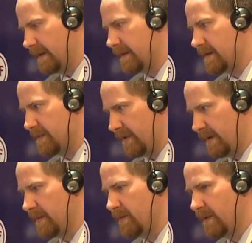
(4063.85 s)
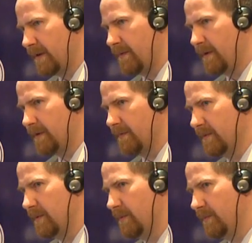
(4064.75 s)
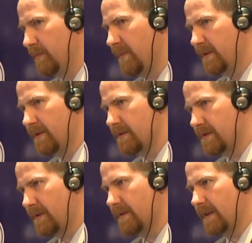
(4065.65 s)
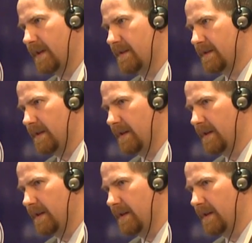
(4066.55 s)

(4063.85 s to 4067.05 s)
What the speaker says: that's probably more important to build those contacts